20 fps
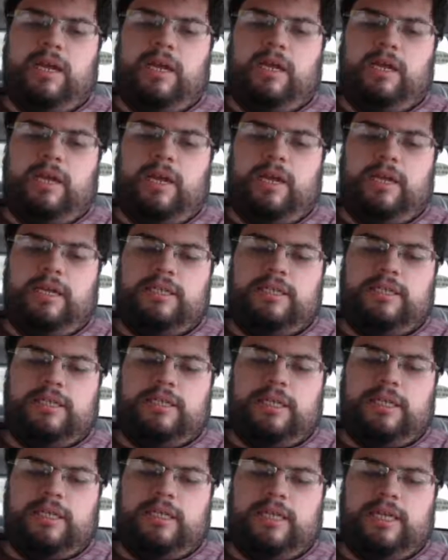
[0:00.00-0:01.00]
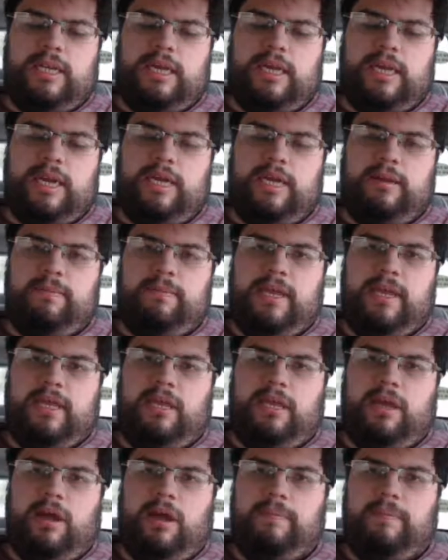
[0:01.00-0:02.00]
I decided that I had to make
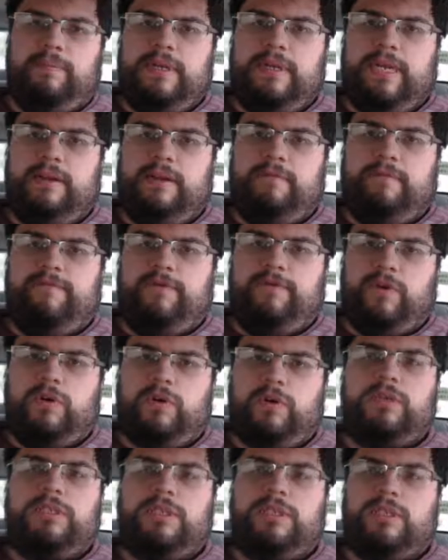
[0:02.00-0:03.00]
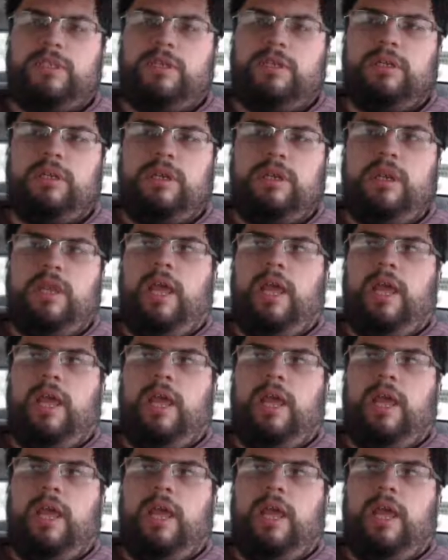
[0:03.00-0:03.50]
an update first,